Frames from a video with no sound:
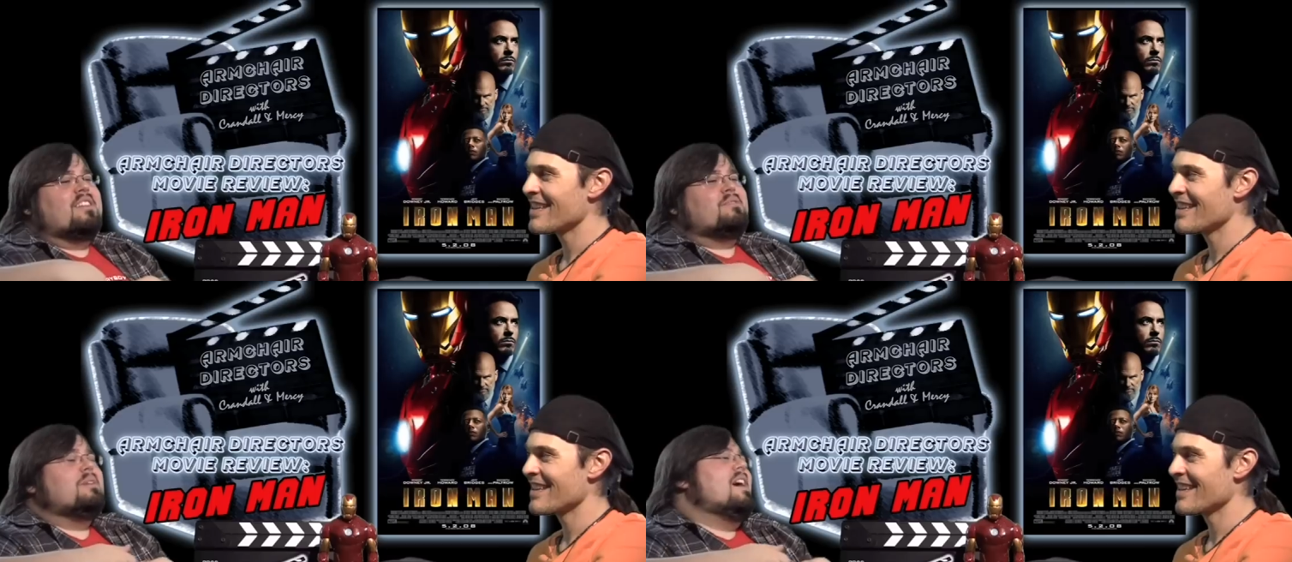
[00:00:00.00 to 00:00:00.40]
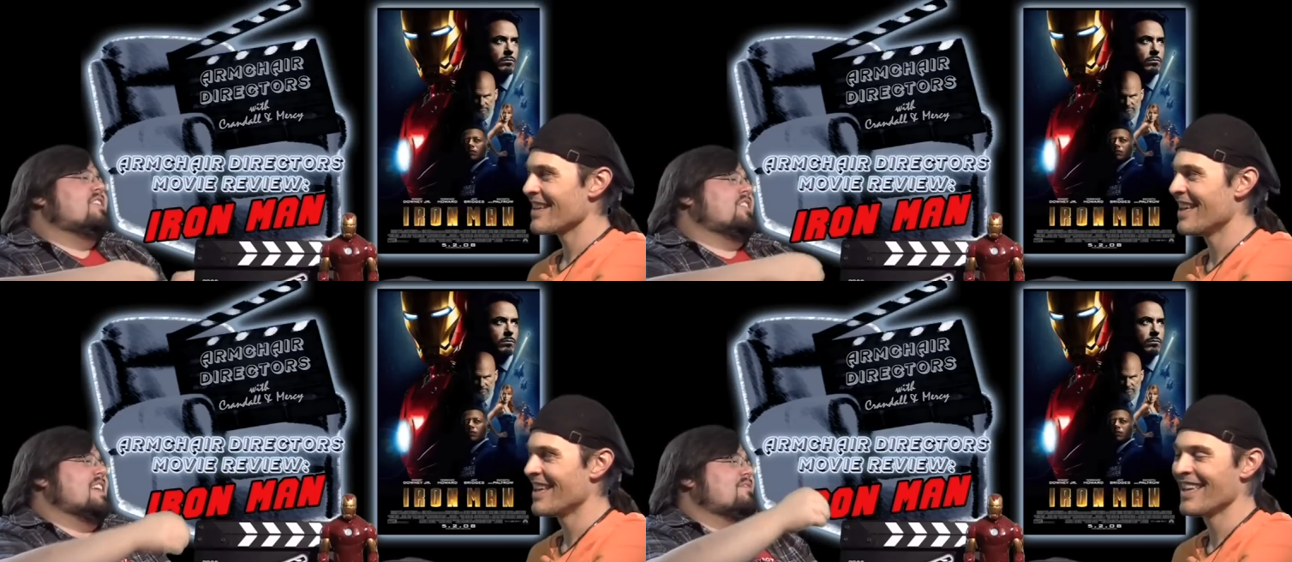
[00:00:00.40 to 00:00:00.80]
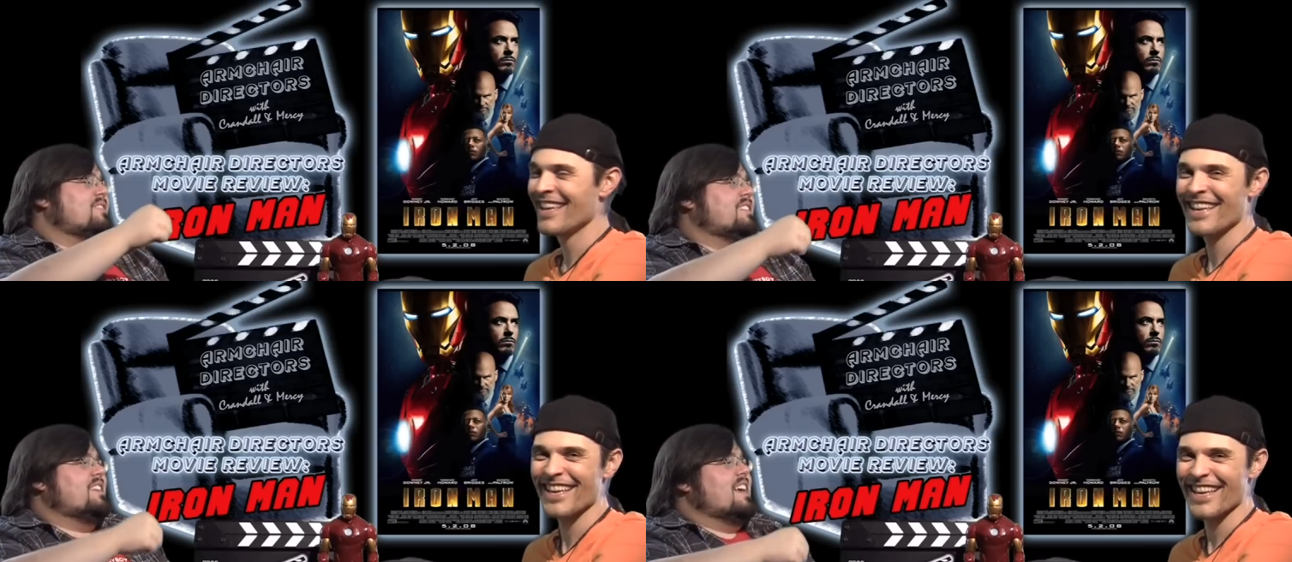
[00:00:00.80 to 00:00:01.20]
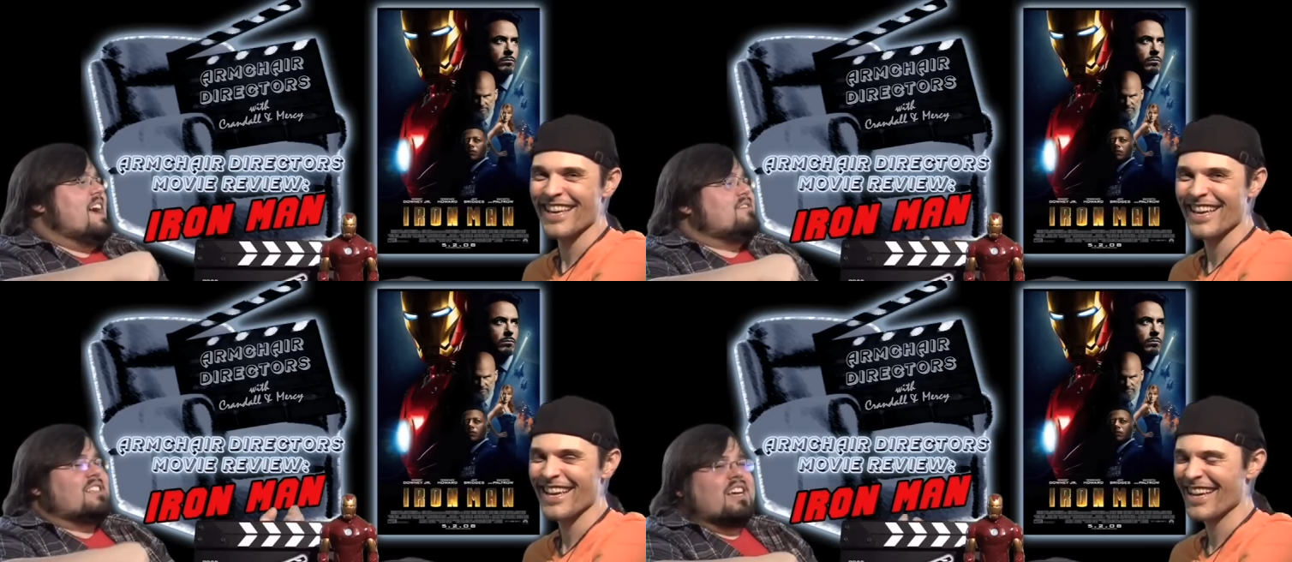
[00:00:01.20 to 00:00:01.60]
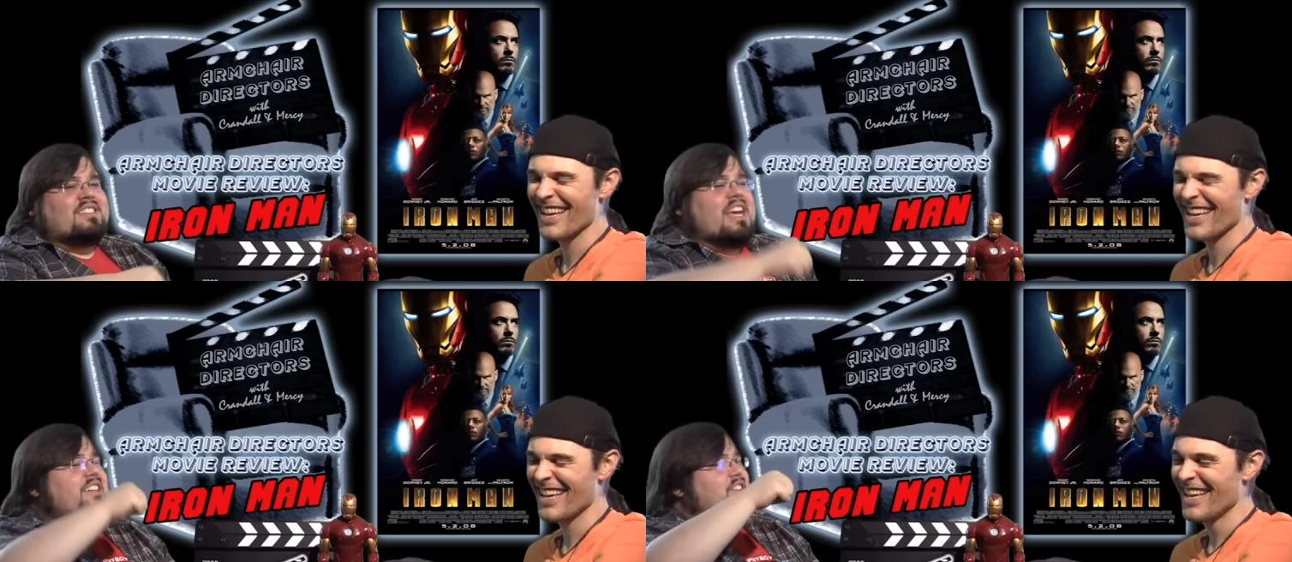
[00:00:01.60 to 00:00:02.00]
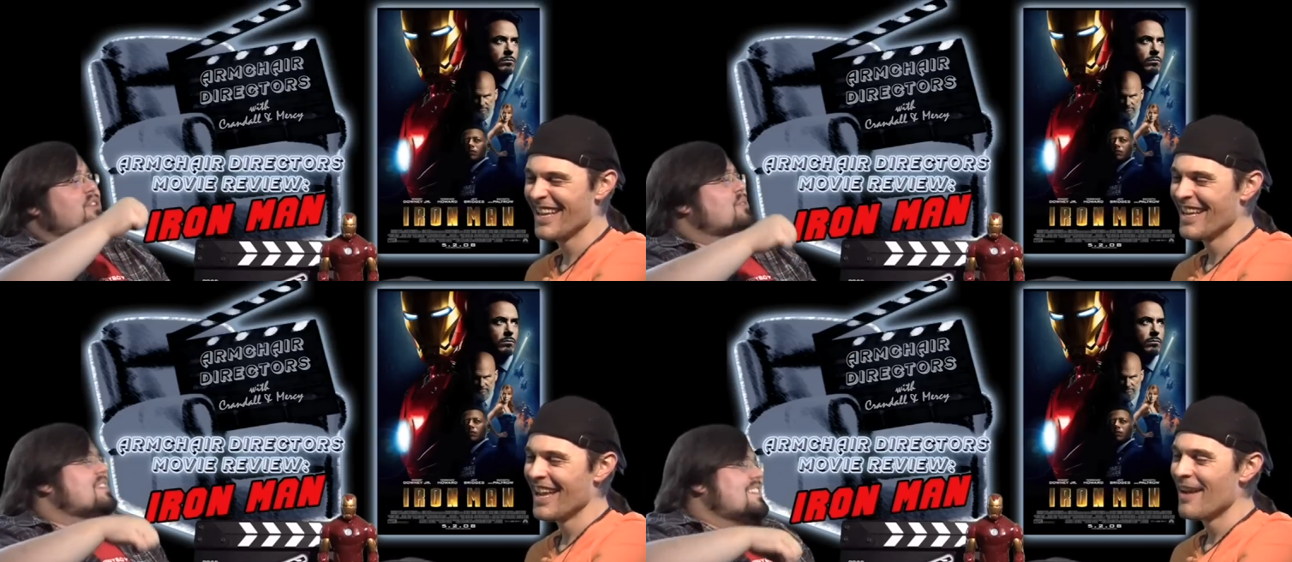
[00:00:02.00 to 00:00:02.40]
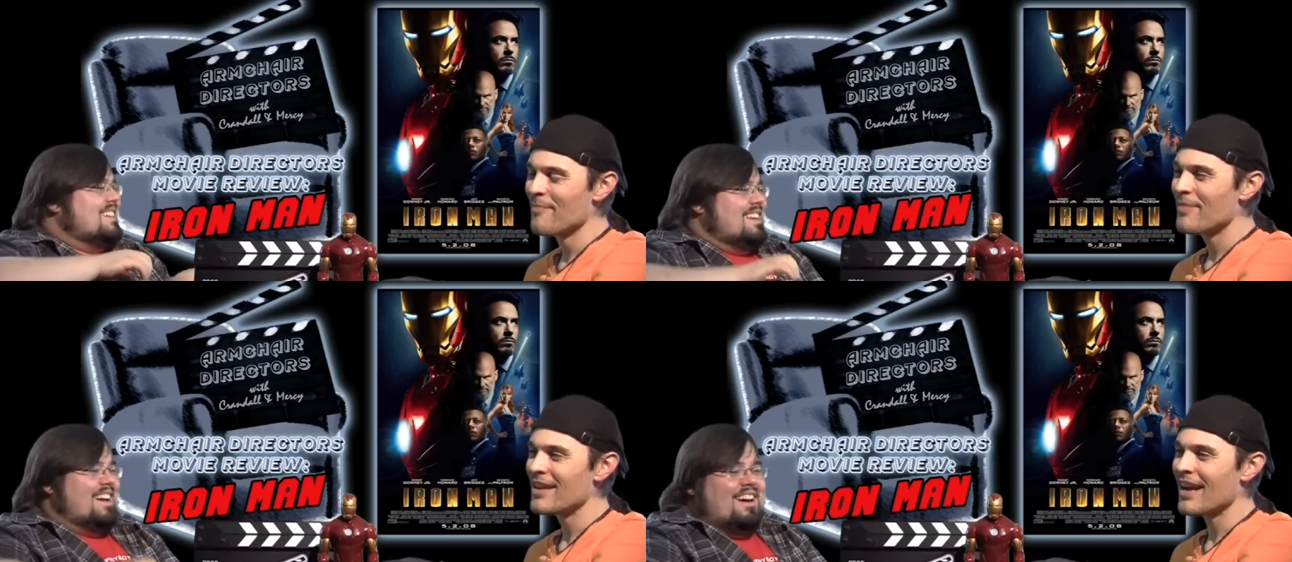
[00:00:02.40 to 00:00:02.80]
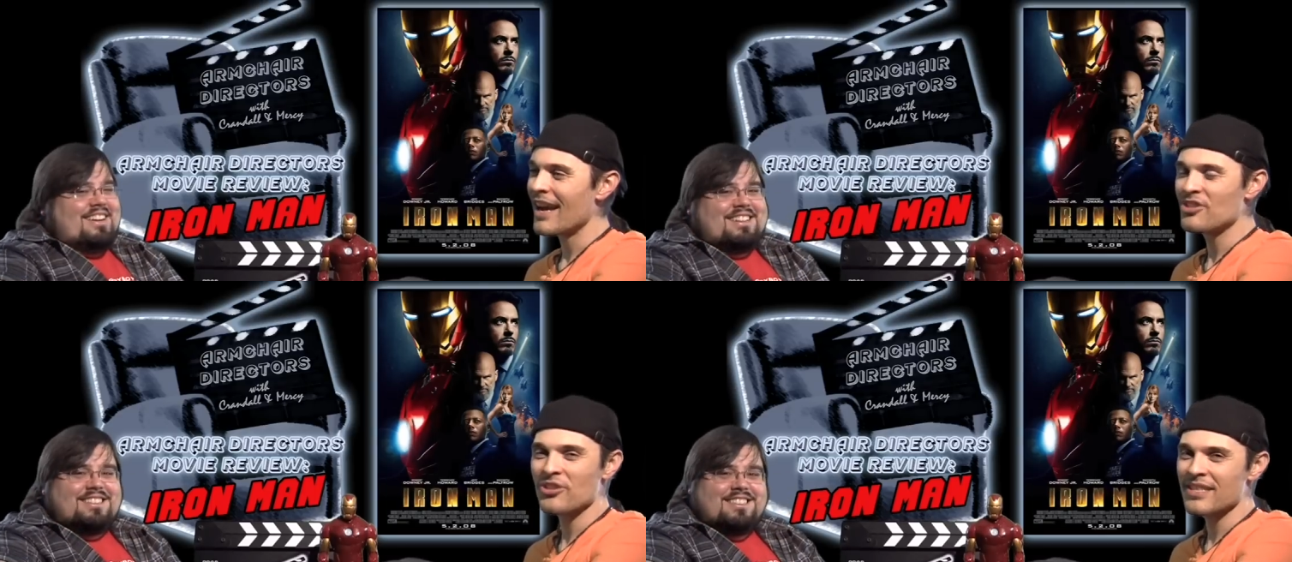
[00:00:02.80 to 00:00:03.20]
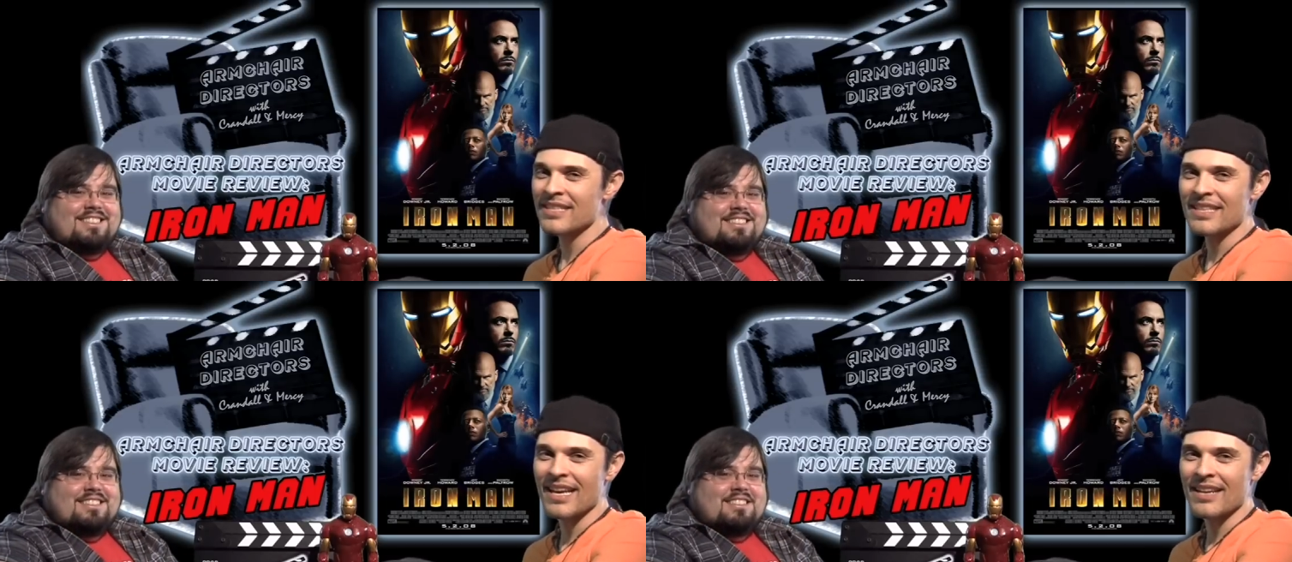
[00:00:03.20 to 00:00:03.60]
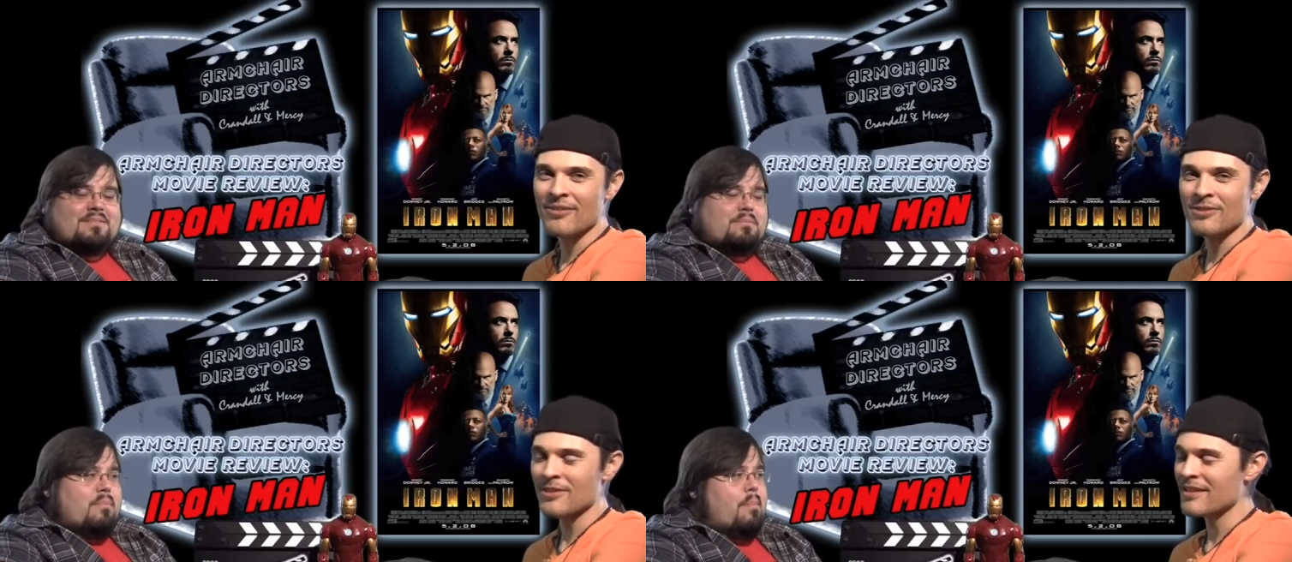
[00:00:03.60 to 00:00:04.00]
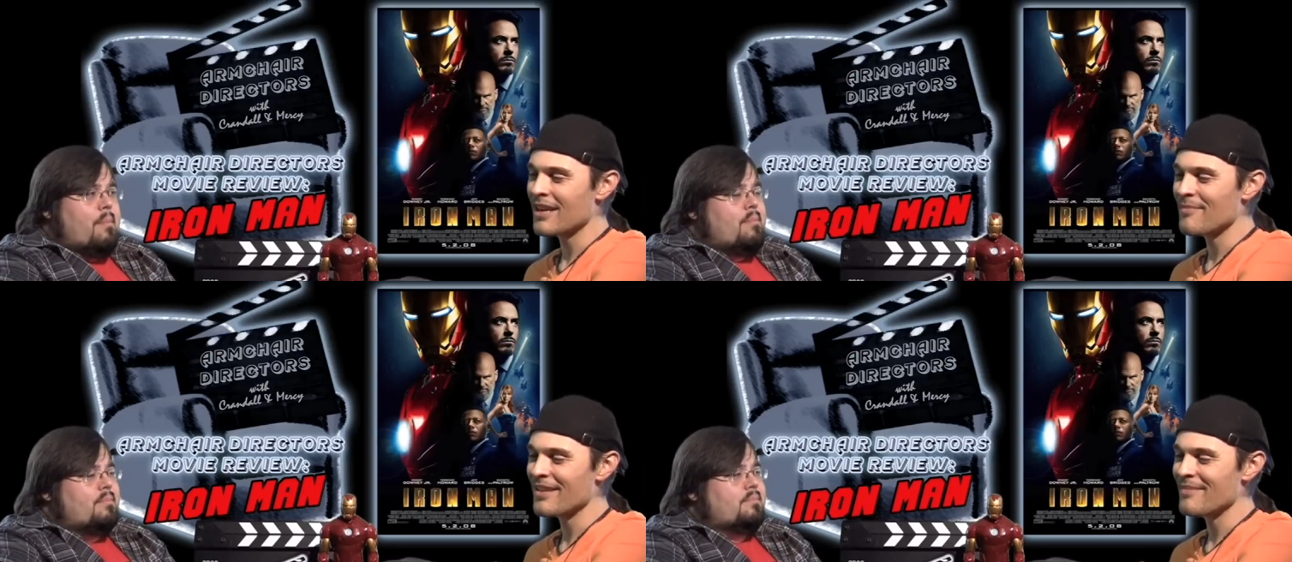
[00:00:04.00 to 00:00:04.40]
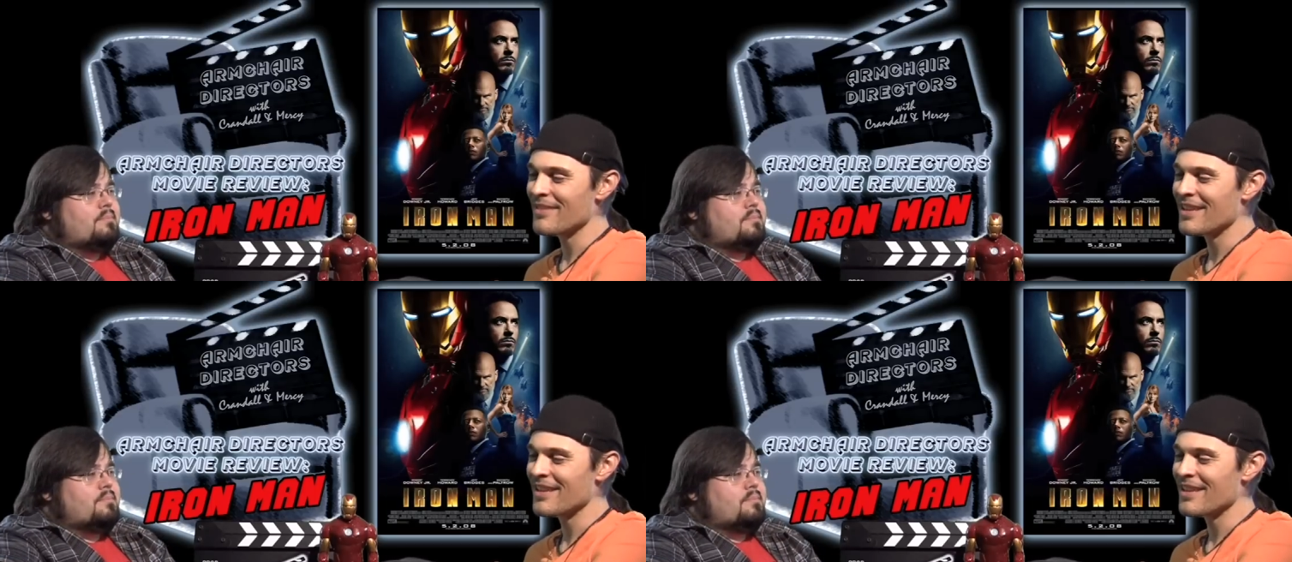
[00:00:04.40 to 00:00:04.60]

Speaker 1: this. Well, you could have, t have a slice. Take two.
Speaker 2: But I should have seen that heel turn coming